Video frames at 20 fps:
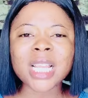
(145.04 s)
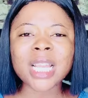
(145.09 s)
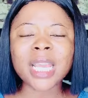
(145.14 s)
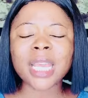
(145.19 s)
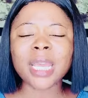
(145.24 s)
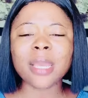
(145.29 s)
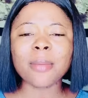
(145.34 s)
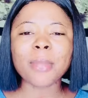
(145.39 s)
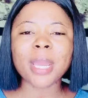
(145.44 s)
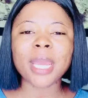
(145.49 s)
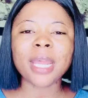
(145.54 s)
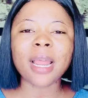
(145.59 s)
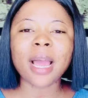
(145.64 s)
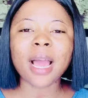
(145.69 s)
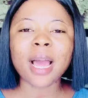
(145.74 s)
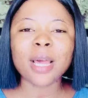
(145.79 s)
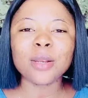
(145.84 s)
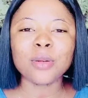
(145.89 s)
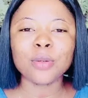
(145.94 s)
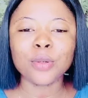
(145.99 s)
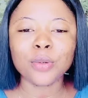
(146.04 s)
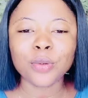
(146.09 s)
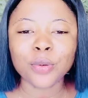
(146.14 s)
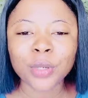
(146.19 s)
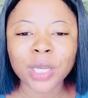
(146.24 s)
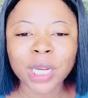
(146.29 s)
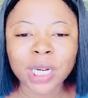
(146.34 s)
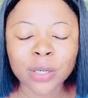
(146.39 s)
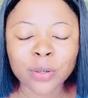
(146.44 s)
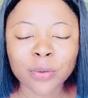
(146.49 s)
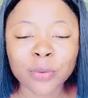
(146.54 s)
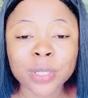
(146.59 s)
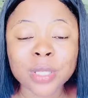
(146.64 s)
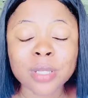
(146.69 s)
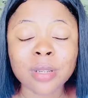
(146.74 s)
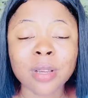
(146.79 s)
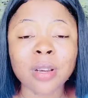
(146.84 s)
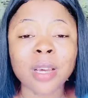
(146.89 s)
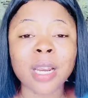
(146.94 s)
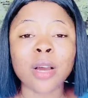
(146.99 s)
Amen. Hallelujah. Glory
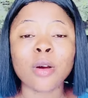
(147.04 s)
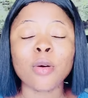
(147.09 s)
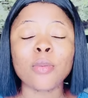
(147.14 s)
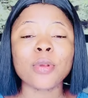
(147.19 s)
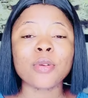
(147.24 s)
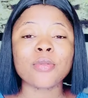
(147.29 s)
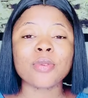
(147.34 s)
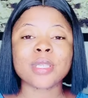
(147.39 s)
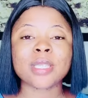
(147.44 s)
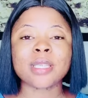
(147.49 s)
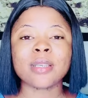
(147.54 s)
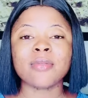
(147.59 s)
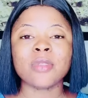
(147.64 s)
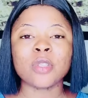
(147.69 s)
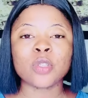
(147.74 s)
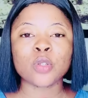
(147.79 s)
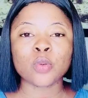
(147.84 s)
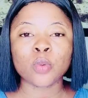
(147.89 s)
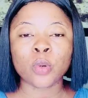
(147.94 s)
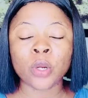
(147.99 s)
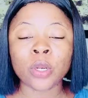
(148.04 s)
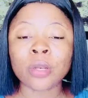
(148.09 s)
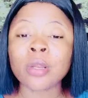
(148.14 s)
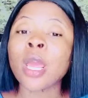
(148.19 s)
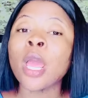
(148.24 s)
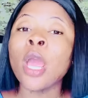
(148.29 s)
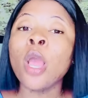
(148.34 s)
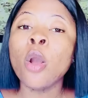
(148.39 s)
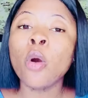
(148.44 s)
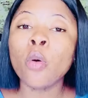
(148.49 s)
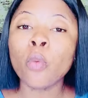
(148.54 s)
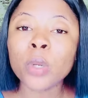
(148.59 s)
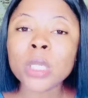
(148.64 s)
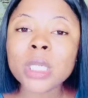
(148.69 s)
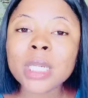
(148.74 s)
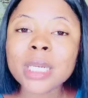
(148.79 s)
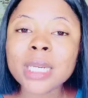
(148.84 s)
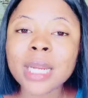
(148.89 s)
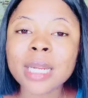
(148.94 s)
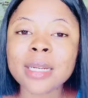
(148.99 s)
to God. I hope you received this word
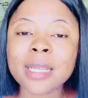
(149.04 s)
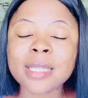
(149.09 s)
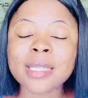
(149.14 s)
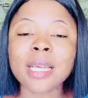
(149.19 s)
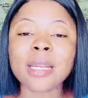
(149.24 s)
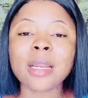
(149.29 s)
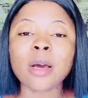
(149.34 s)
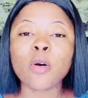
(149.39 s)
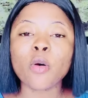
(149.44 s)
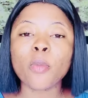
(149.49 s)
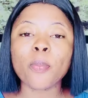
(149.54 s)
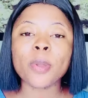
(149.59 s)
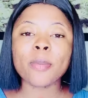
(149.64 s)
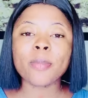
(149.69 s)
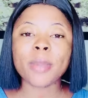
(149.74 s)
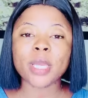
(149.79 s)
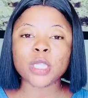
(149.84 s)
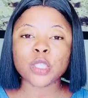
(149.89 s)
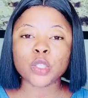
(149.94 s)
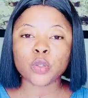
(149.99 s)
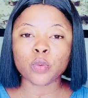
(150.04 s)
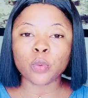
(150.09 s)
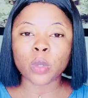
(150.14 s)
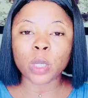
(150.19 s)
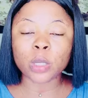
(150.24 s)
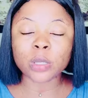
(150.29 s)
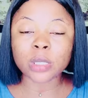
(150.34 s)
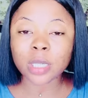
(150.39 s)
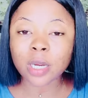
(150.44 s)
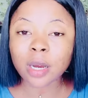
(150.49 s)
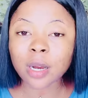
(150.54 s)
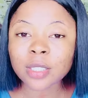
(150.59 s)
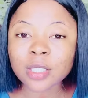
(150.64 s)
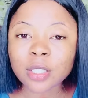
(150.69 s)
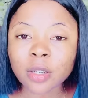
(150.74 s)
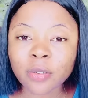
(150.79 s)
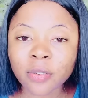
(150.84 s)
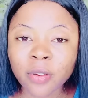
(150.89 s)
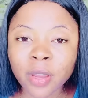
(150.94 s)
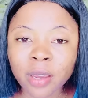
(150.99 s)
with gladness and I hope it met you well. The court
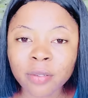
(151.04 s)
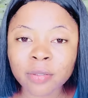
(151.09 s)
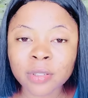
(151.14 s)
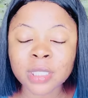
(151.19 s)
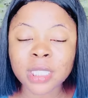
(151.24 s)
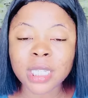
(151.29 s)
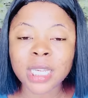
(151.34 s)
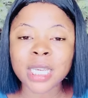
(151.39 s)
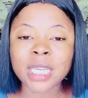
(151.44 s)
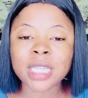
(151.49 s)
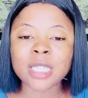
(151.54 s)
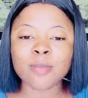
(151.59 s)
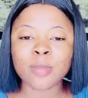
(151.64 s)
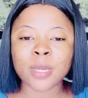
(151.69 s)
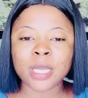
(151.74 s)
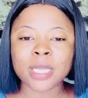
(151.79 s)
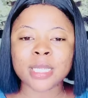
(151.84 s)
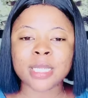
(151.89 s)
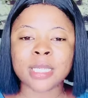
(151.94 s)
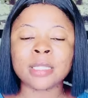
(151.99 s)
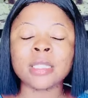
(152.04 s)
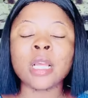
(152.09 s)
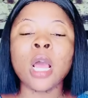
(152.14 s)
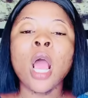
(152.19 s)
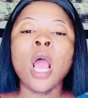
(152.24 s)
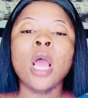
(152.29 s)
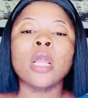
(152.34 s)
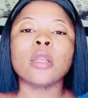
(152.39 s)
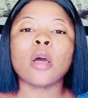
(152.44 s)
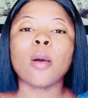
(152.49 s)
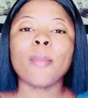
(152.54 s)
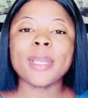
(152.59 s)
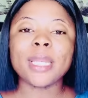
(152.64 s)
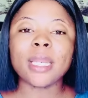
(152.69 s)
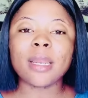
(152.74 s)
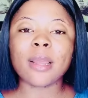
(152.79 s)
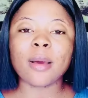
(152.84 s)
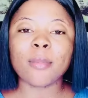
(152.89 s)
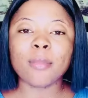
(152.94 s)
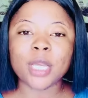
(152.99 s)
of heaven is blessing. Now may
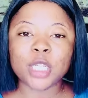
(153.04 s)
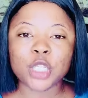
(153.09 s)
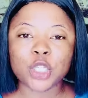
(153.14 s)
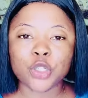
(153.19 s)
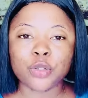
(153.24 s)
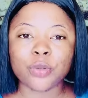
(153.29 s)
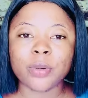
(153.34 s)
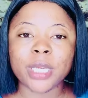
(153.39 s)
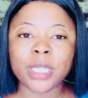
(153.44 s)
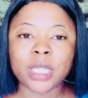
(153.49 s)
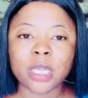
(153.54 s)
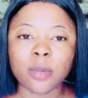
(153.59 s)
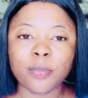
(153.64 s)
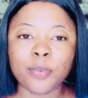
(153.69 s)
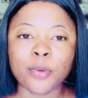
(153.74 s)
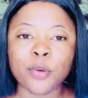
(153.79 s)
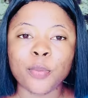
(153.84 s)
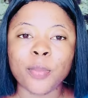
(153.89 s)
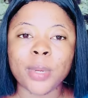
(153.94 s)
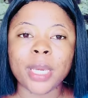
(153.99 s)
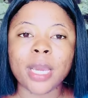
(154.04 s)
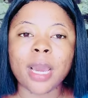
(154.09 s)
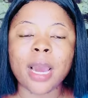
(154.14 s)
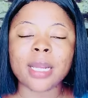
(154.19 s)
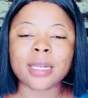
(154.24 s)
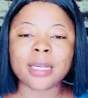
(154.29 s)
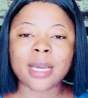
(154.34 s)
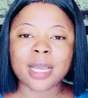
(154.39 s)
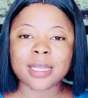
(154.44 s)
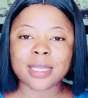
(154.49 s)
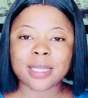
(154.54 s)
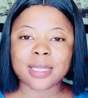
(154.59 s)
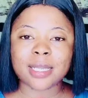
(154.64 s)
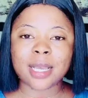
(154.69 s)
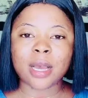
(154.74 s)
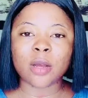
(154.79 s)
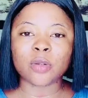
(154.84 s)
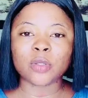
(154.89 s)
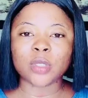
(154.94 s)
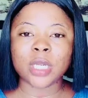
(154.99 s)
the Lord bless you and keep you. May God cast his
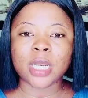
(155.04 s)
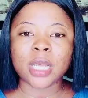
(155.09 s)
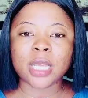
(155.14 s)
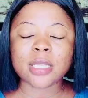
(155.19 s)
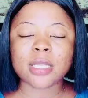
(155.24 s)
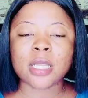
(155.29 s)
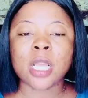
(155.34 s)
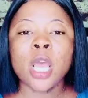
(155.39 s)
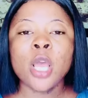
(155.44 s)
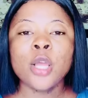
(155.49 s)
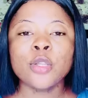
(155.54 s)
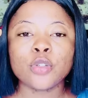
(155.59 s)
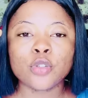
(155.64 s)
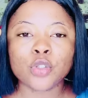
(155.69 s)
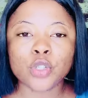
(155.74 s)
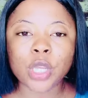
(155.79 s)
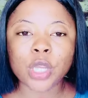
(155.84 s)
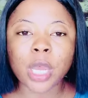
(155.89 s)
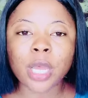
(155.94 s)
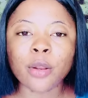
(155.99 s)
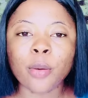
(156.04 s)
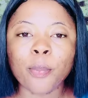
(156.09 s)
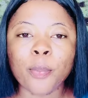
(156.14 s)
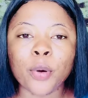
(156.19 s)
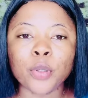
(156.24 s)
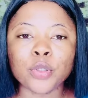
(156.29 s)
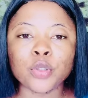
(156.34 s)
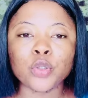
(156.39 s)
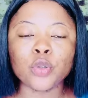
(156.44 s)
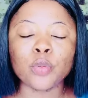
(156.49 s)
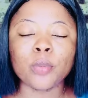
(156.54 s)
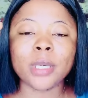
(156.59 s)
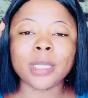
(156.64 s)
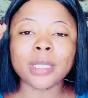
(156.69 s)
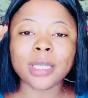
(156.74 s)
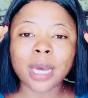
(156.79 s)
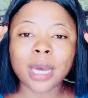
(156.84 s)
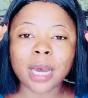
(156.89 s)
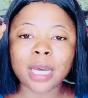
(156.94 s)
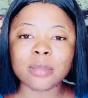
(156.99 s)
countenance to shine upon you. May
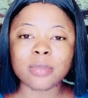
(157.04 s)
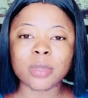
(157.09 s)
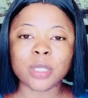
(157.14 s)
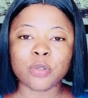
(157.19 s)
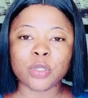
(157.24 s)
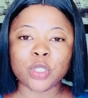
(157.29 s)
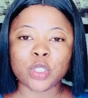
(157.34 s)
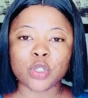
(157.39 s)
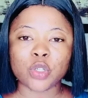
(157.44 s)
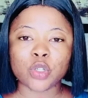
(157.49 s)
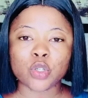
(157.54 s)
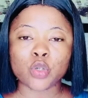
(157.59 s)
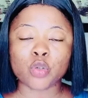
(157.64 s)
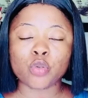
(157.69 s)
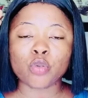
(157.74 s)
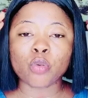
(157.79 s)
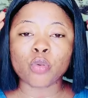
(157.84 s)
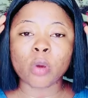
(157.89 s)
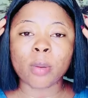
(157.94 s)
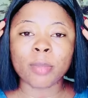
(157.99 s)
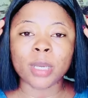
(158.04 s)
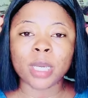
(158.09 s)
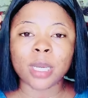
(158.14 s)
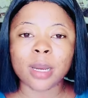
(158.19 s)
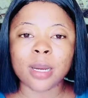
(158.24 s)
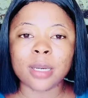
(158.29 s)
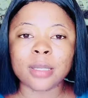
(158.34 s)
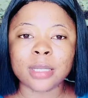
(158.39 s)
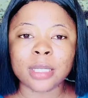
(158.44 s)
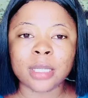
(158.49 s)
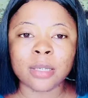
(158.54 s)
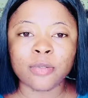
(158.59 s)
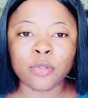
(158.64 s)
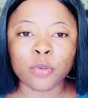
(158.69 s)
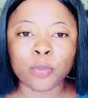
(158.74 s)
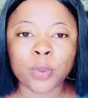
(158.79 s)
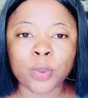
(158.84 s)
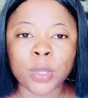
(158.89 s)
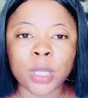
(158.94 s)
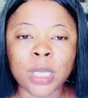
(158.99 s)
God be gracious to you and may God give
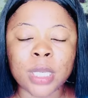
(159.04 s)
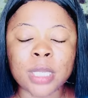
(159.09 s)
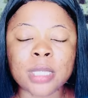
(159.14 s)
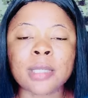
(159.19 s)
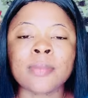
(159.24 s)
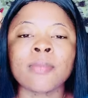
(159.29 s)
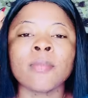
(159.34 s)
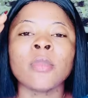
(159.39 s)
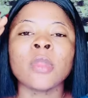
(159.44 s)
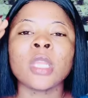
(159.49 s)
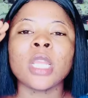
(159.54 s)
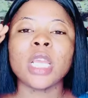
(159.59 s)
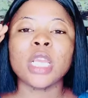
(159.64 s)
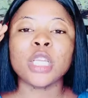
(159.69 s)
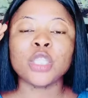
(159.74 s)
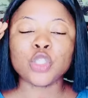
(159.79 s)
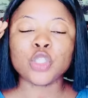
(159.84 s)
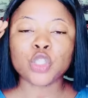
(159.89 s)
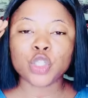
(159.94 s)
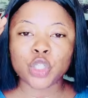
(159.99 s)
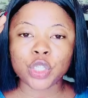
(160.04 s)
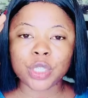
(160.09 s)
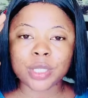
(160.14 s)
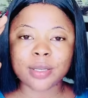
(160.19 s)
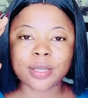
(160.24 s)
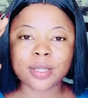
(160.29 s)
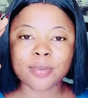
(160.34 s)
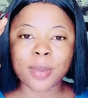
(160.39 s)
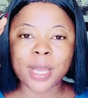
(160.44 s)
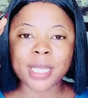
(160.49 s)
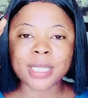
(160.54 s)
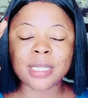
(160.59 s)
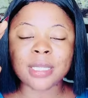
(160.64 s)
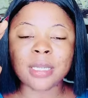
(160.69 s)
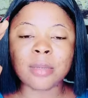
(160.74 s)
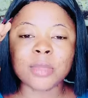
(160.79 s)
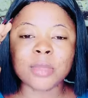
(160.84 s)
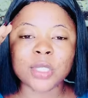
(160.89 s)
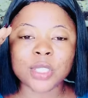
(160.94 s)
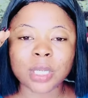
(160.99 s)
you peace. In Jesus' mighty
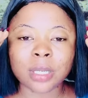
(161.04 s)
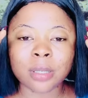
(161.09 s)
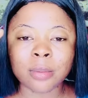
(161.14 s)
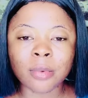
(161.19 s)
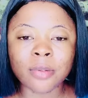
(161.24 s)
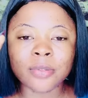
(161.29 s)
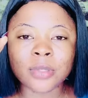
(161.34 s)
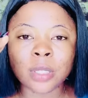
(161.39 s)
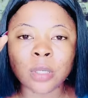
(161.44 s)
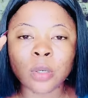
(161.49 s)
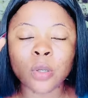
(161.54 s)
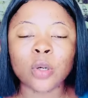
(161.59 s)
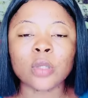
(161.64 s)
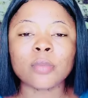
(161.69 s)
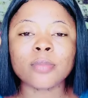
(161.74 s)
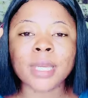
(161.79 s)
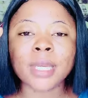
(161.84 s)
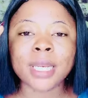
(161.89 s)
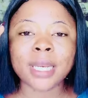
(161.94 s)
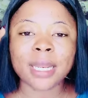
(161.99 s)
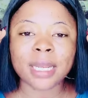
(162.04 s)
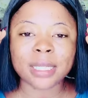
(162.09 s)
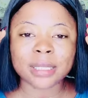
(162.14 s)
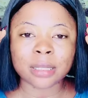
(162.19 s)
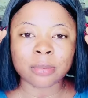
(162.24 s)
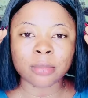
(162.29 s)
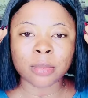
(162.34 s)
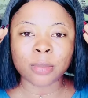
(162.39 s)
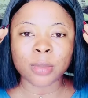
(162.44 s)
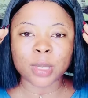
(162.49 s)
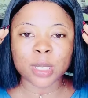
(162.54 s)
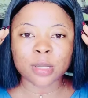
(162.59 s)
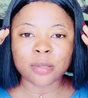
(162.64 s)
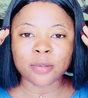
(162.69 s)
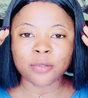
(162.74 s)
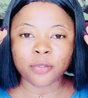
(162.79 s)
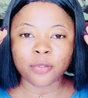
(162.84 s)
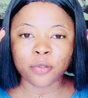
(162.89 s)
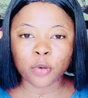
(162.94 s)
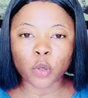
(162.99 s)
name, the shalom of the Lord. May nothing be missing
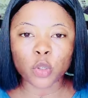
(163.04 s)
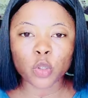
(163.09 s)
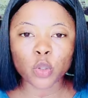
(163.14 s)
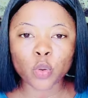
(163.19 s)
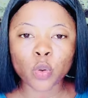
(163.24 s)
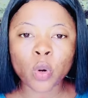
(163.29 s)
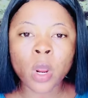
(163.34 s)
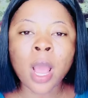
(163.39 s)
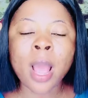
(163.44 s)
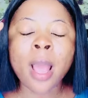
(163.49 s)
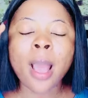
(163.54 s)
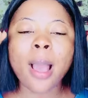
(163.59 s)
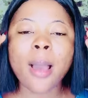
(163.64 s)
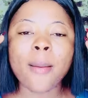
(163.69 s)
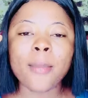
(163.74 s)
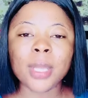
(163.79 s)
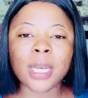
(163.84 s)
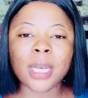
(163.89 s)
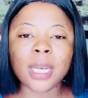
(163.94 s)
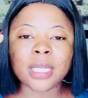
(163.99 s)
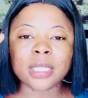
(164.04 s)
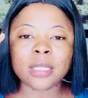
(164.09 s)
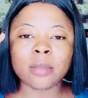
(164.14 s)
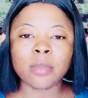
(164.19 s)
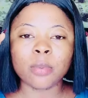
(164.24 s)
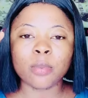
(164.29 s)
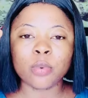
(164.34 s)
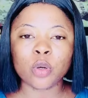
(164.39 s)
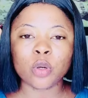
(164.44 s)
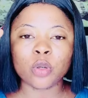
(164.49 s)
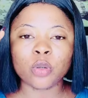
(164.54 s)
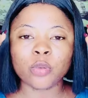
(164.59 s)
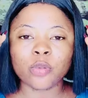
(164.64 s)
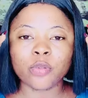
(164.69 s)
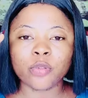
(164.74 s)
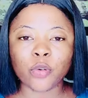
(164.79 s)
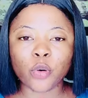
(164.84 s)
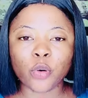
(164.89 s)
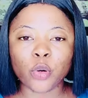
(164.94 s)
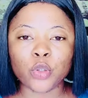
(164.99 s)
for you and may nothing be broken
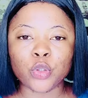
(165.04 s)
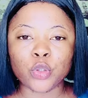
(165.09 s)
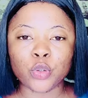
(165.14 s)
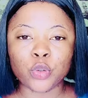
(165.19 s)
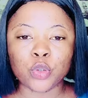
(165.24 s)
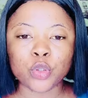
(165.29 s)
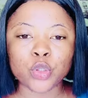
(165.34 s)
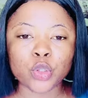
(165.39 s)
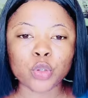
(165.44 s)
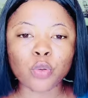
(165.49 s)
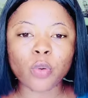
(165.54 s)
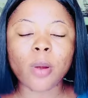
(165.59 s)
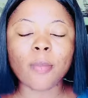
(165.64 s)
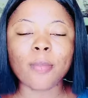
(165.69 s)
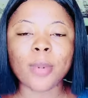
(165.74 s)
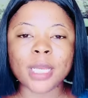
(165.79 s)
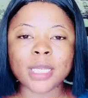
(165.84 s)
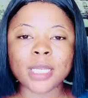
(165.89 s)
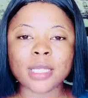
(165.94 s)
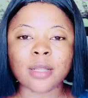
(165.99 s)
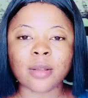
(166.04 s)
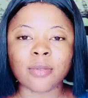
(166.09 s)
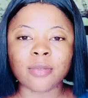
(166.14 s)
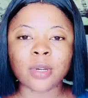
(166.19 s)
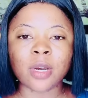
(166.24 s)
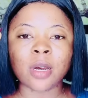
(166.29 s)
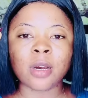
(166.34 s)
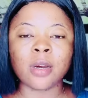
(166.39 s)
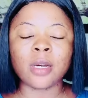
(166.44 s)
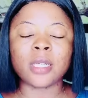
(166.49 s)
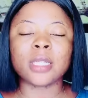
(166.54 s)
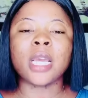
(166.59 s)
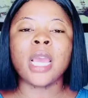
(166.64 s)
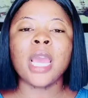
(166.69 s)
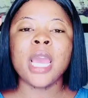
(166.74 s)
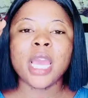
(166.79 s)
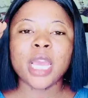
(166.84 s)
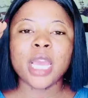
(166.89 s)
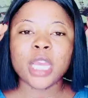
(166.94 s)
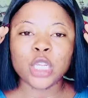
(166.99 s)
for you. You are blessed of God.
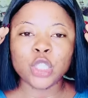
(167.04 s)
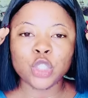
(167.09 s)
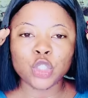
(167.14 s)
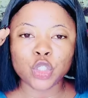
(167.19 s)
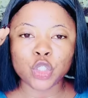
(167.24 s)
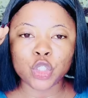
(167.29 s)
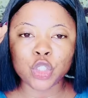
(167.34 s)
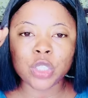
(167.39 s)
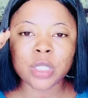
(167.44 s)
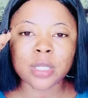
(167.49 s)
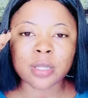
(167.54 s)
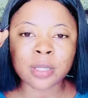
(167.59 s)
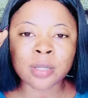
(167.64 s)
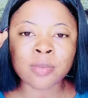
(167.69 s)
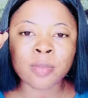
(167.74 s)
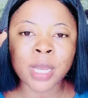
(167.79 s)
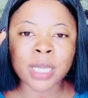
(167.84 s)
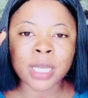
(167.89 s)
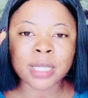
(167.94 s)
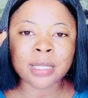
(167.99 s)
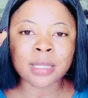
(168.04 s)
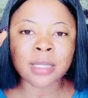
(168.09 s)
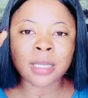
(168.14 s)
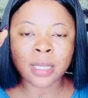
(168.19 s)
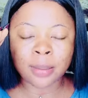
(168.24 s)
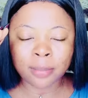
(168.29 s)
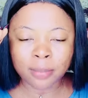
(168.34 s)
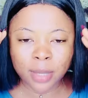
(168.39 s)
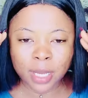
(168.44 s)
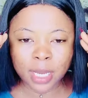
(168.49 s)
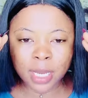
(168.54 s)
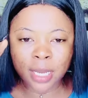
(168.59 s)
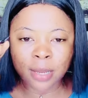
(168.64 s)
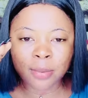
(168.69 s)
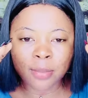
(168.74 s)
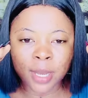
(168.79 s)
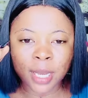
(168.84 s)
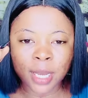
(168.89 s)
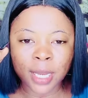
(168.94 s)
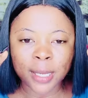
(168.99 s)
In Jesus' mighty name.
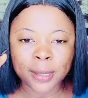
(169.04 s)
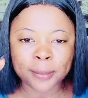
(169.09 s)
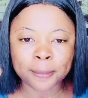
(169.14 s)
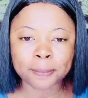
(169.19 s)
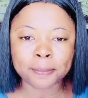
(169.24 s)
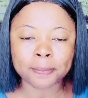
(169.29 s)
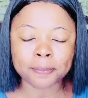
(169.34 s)
Amen.